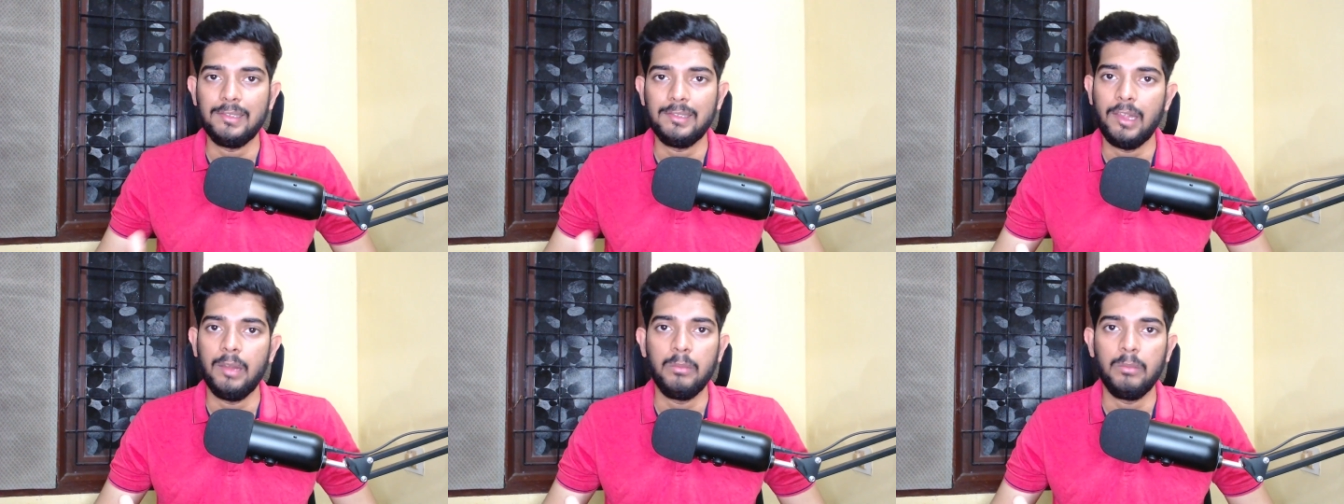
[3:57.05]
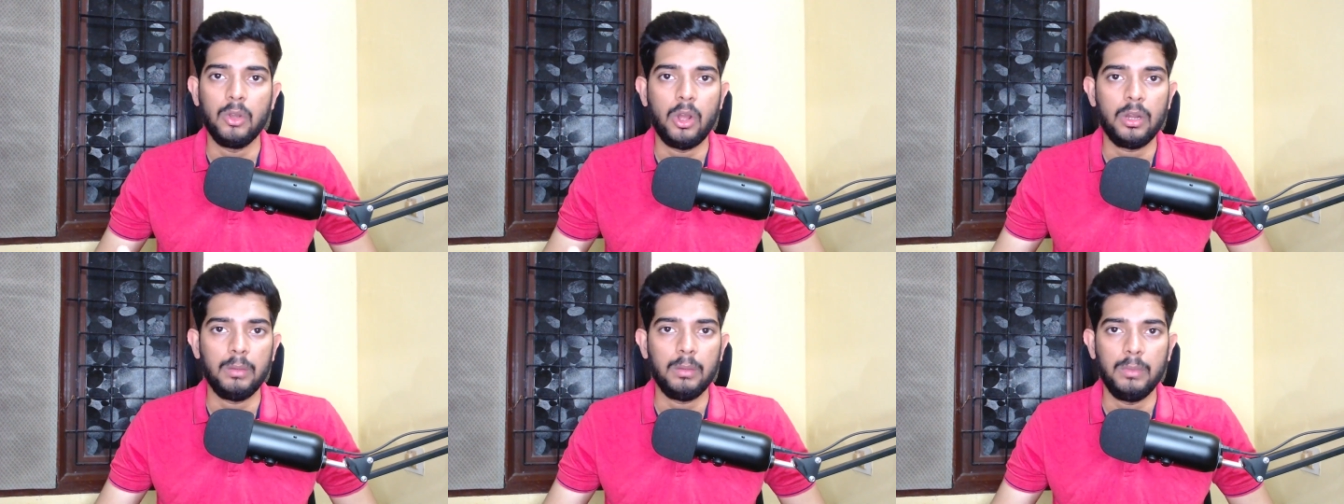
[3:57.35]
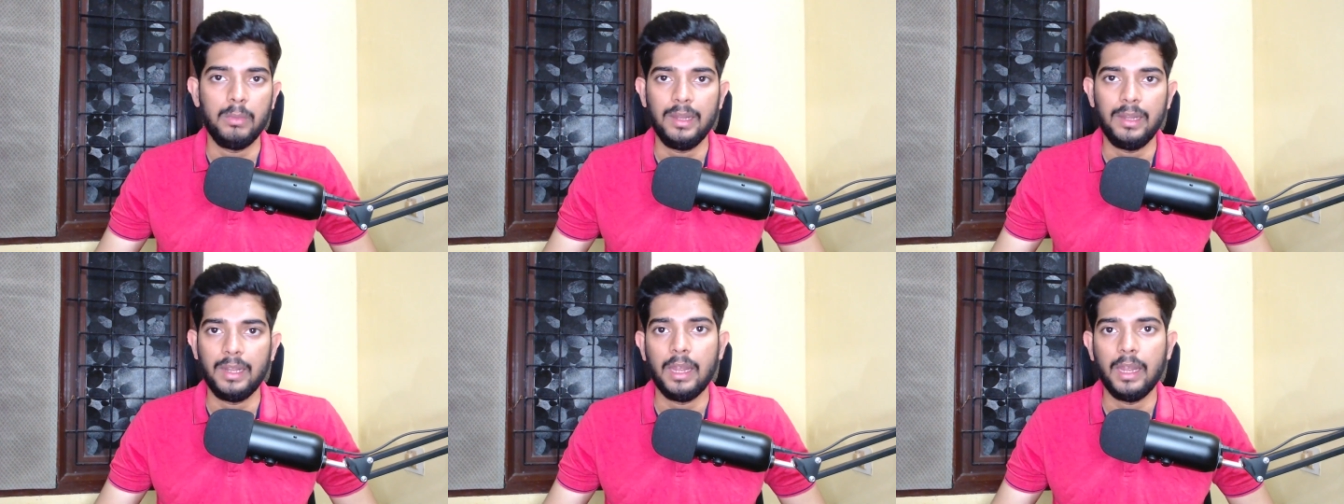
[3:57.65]
same
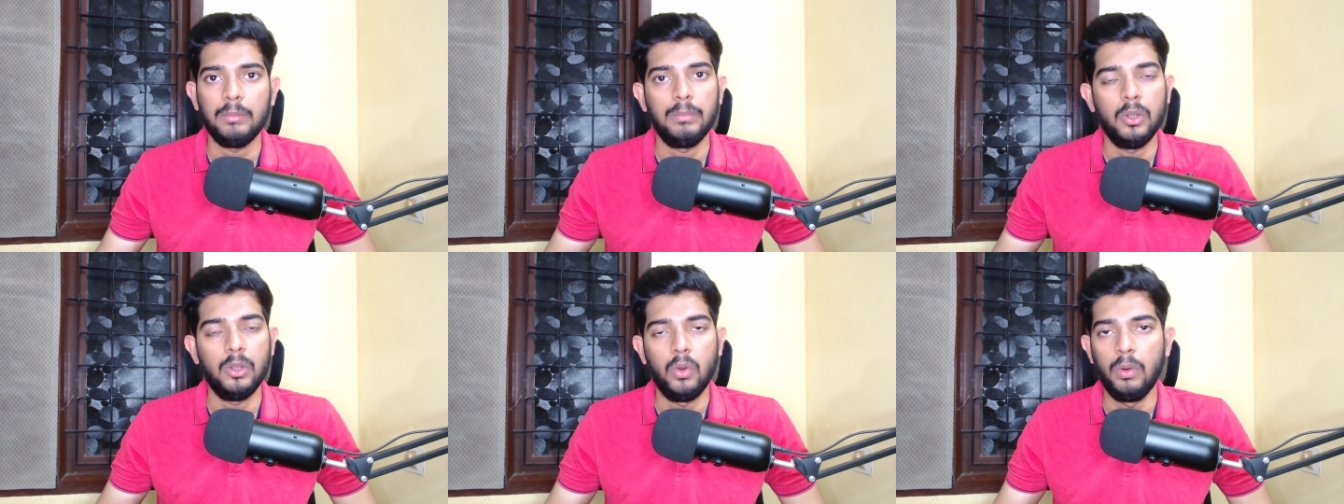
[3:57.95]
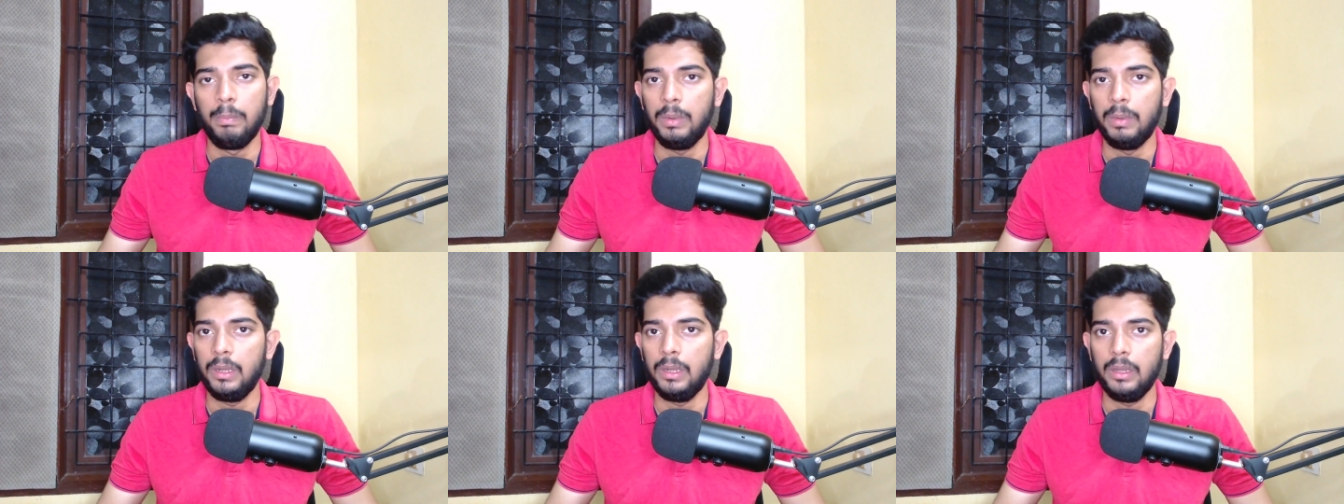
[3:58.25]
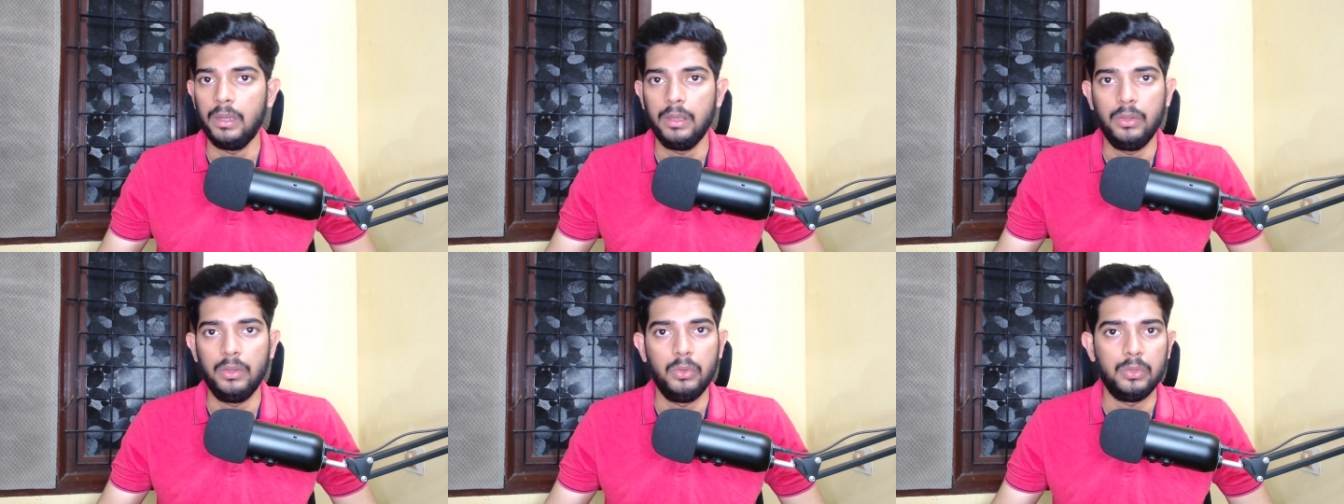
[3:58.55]
document can be opened
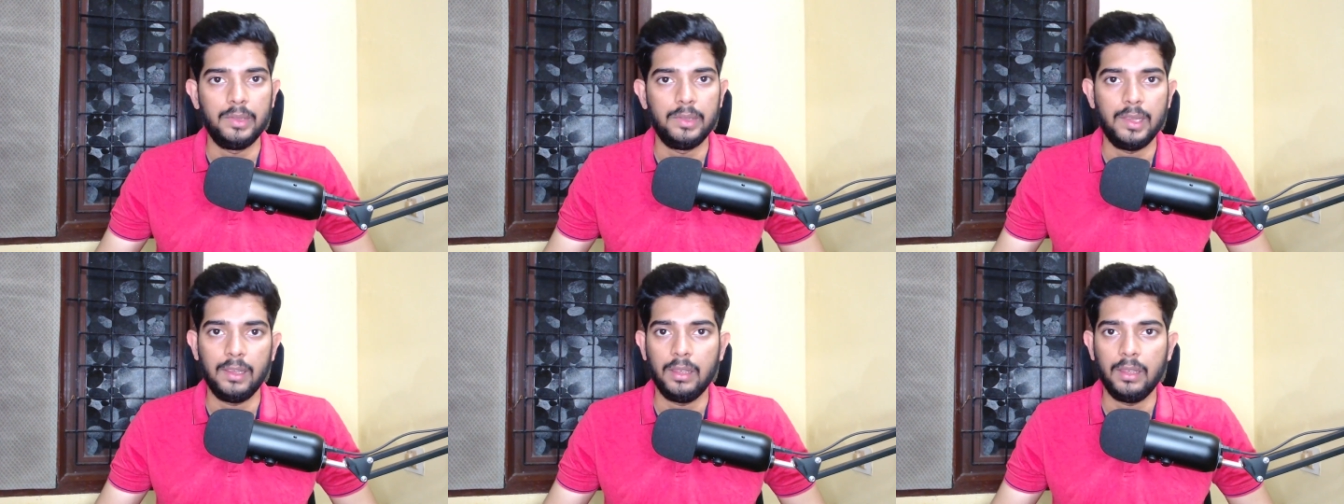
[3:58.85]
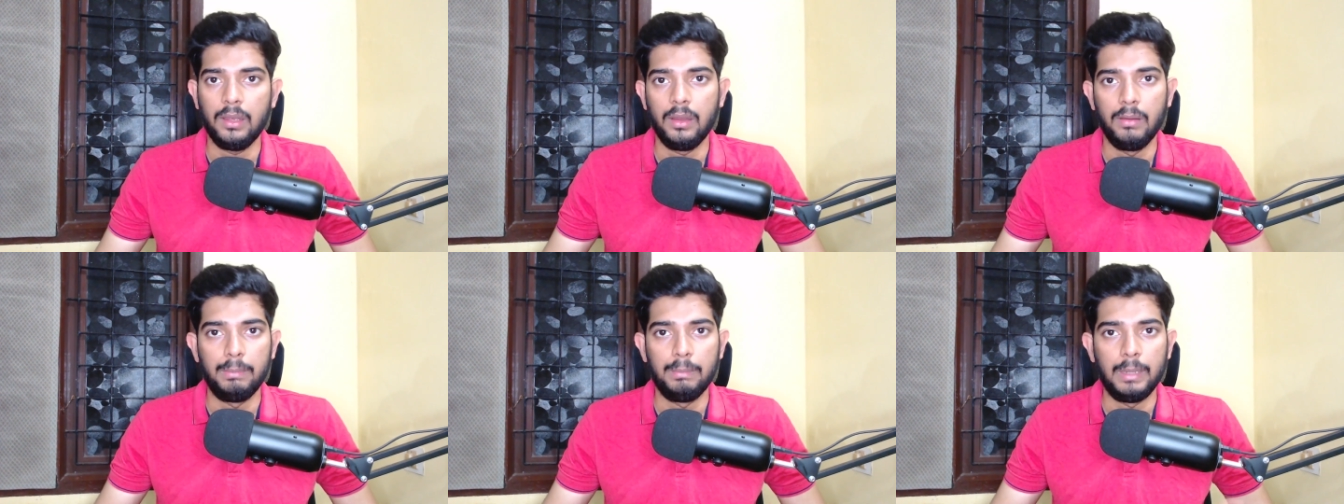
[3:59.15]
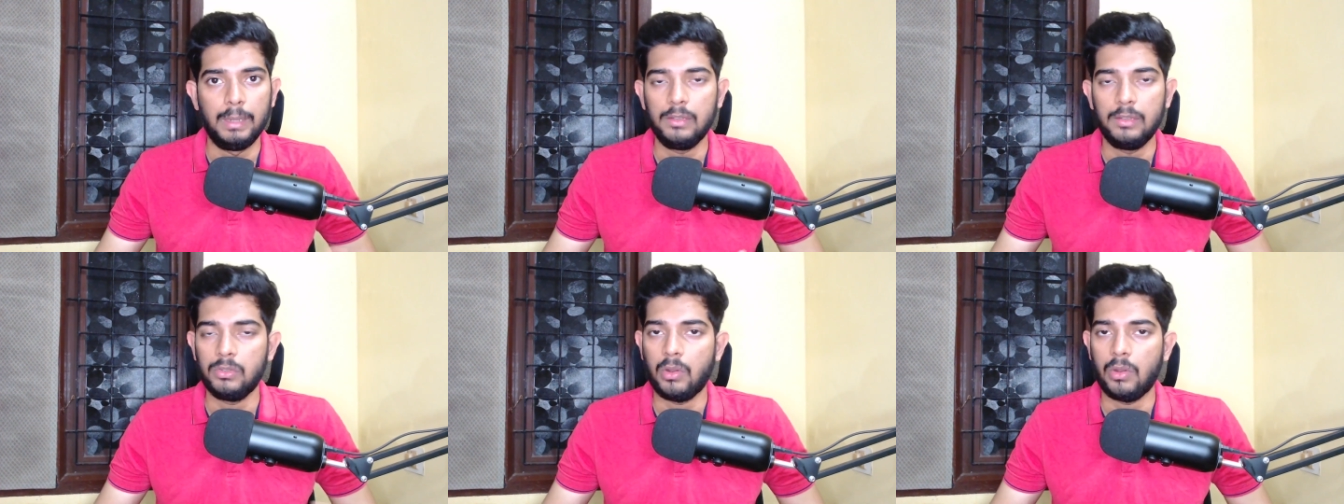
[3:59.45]
using
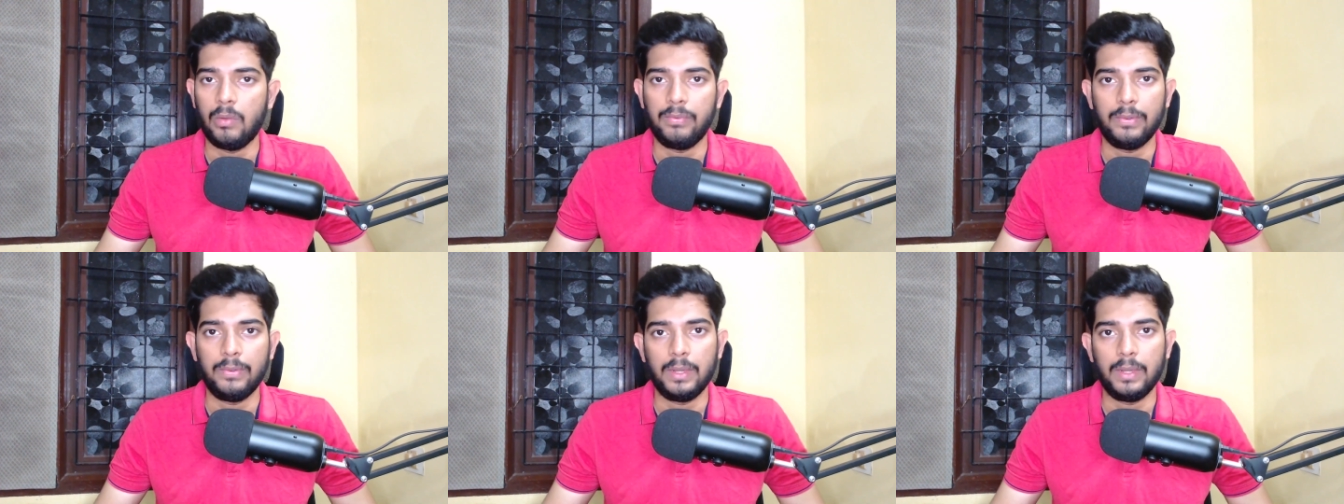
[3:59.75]
paid software